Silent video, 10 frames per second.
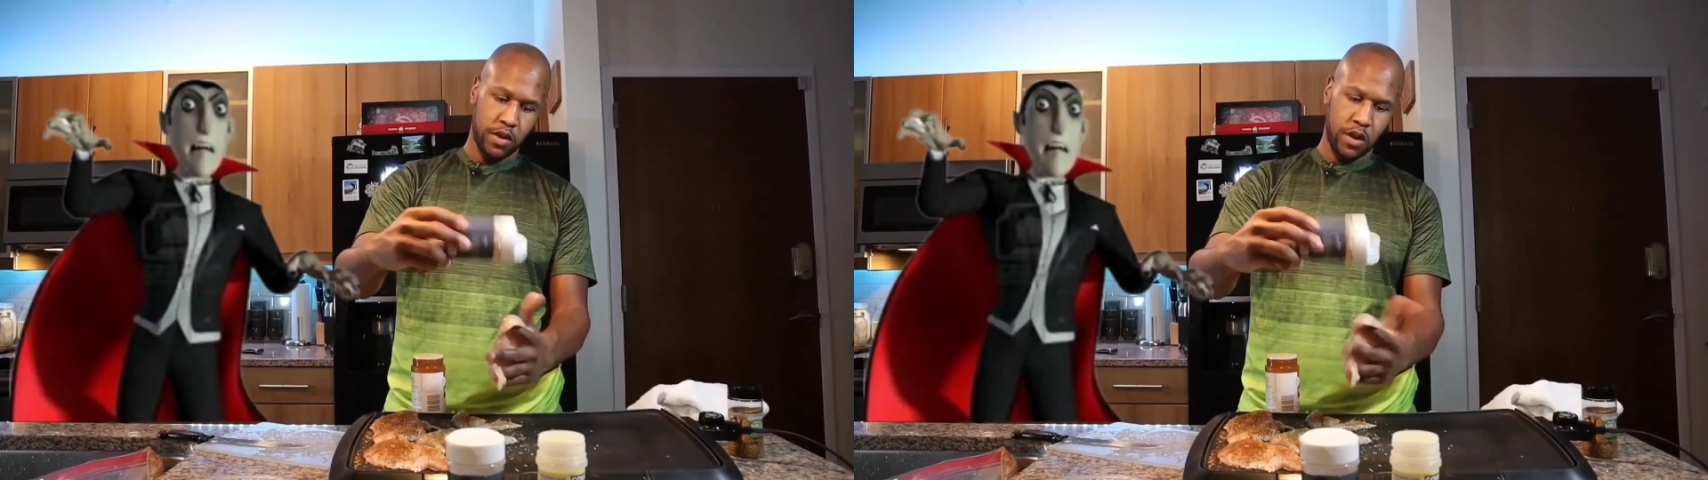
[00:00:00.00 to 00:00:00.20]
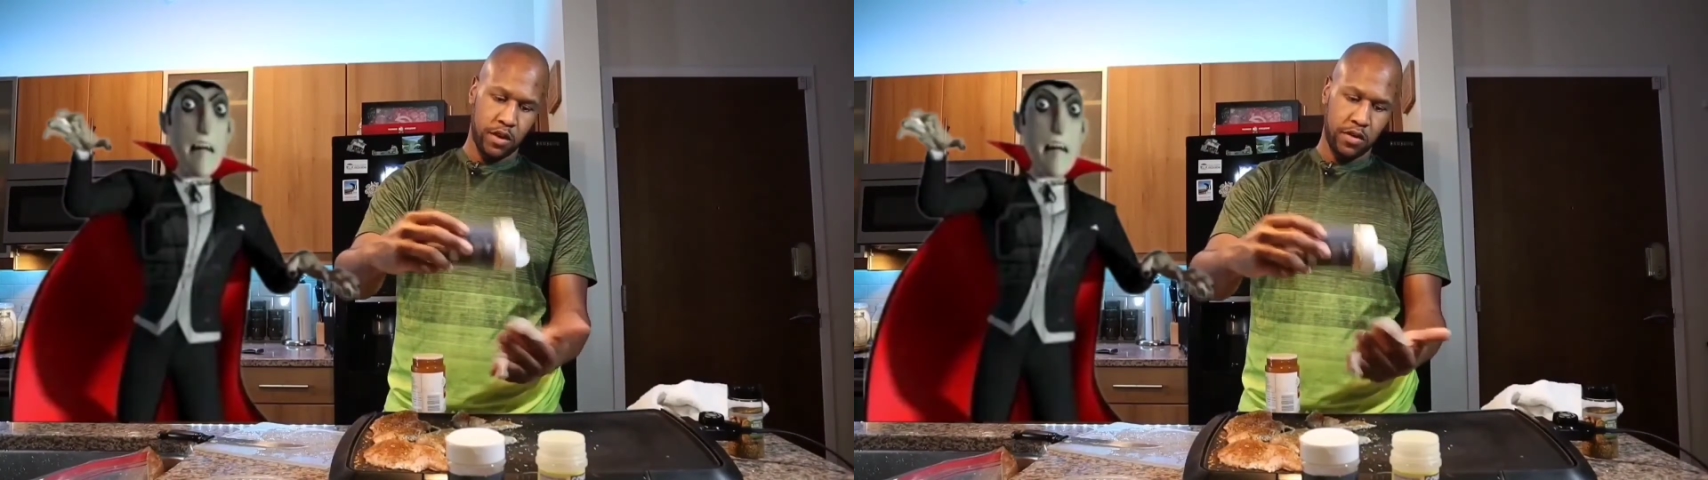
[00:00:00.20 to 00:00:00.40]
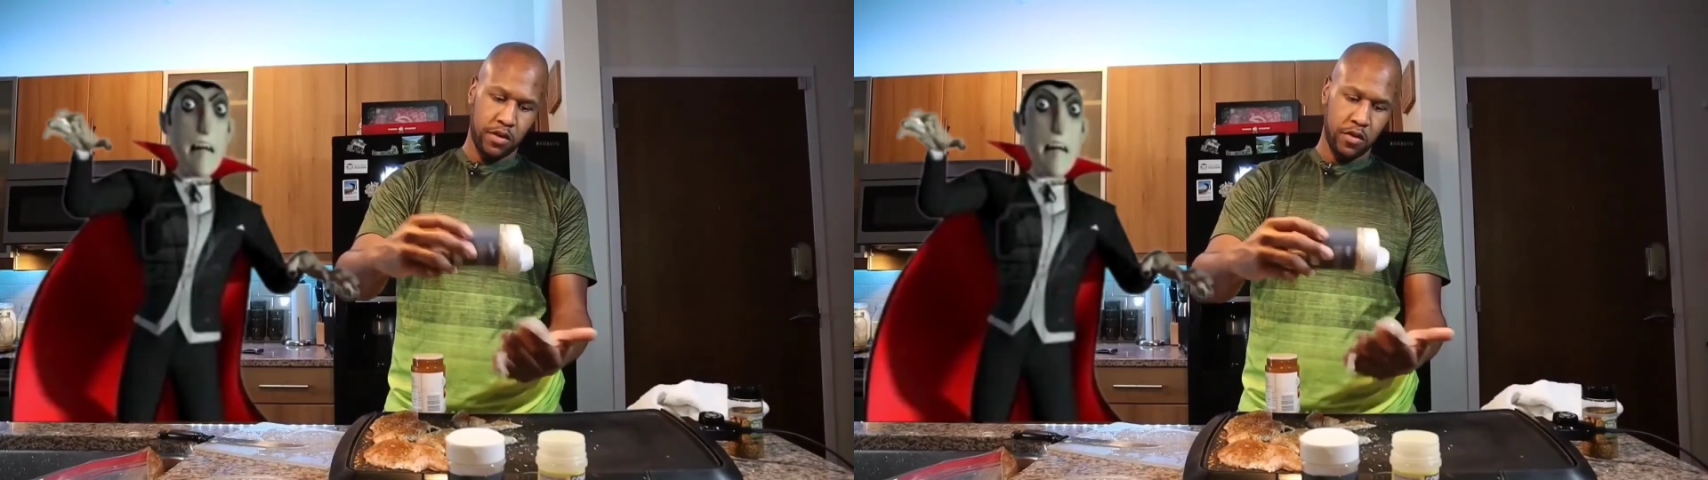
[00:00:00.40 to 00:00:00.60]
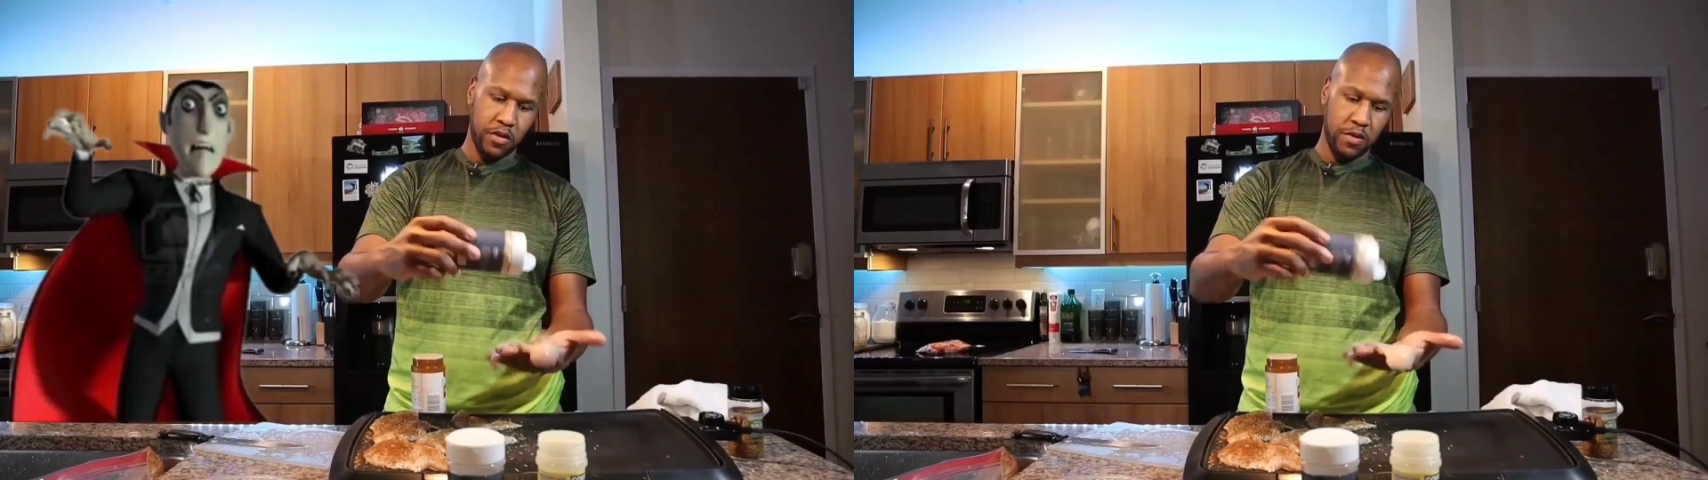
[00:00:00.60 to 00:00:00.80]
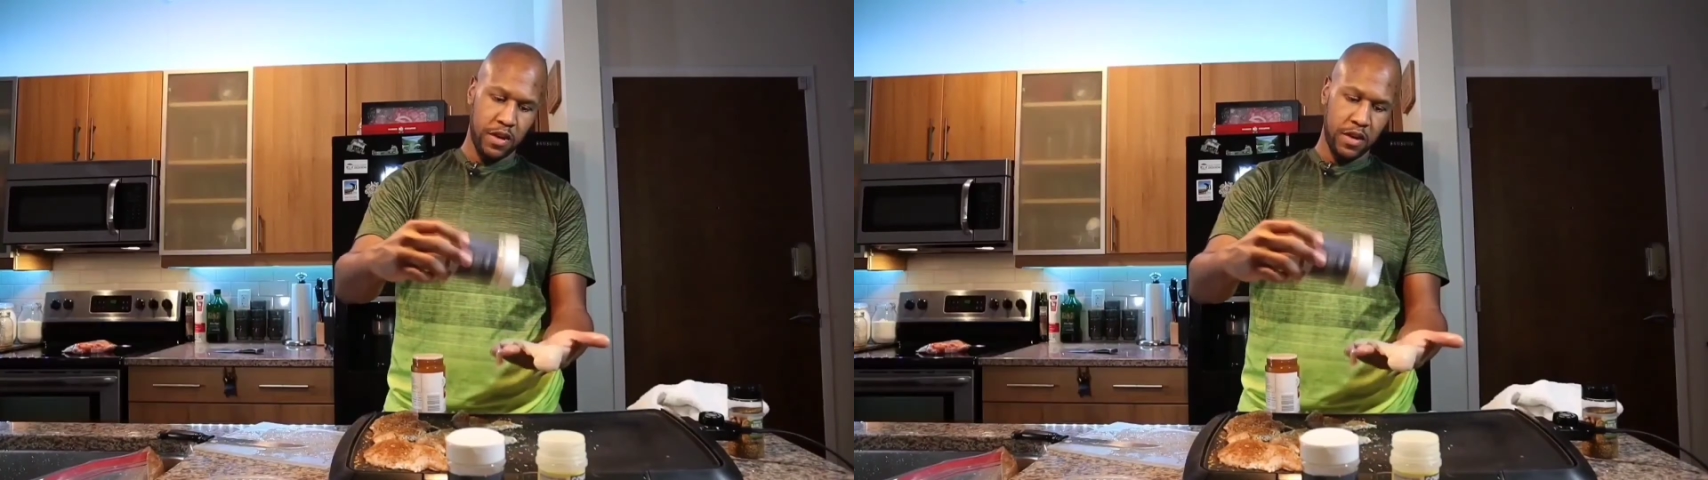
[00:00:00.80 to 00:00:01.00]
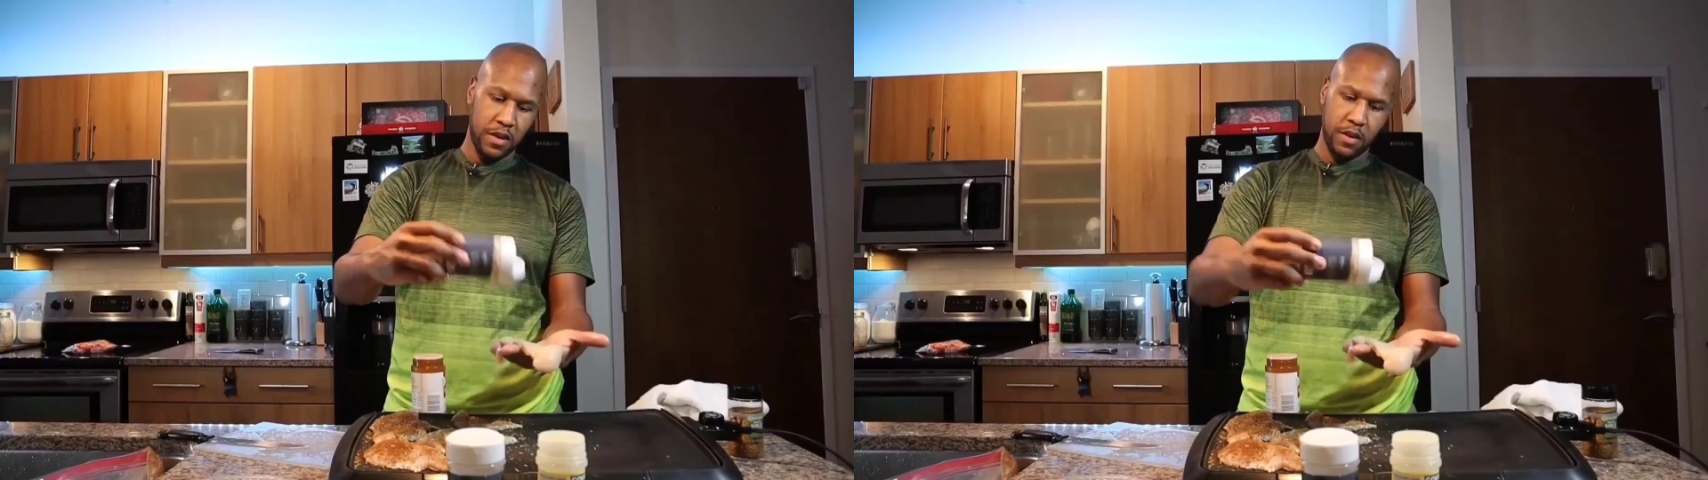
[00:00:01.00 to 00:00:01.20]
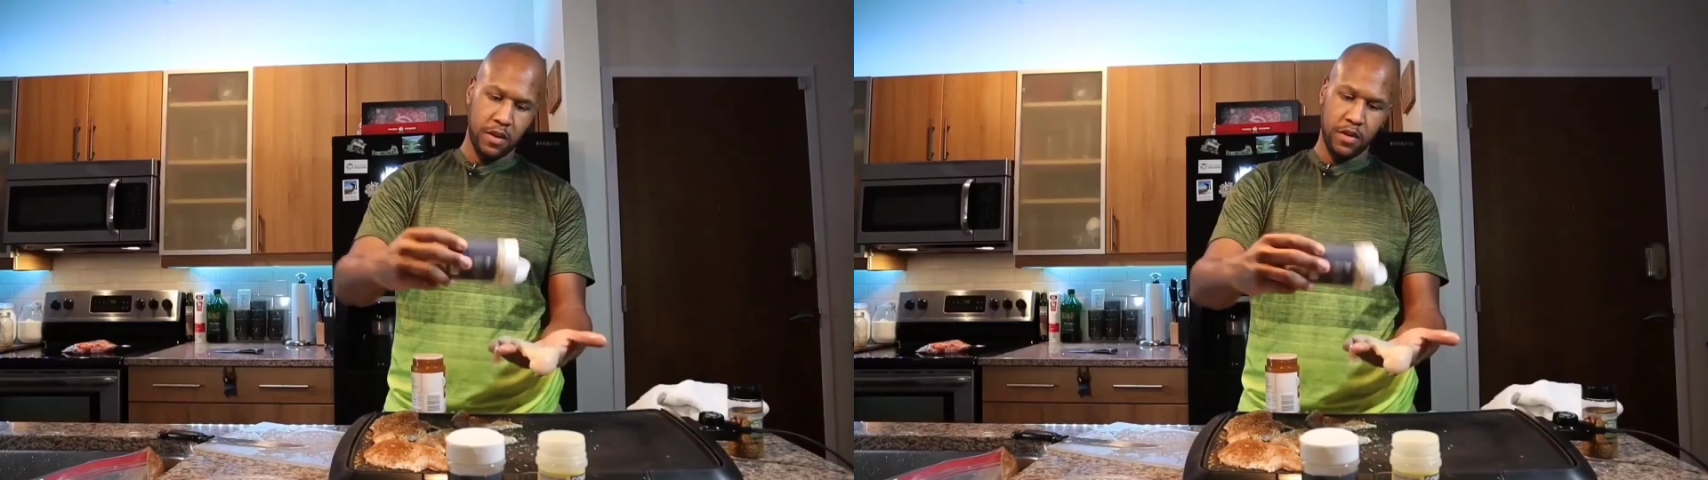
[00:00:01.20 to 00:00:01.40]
Garlic is going to be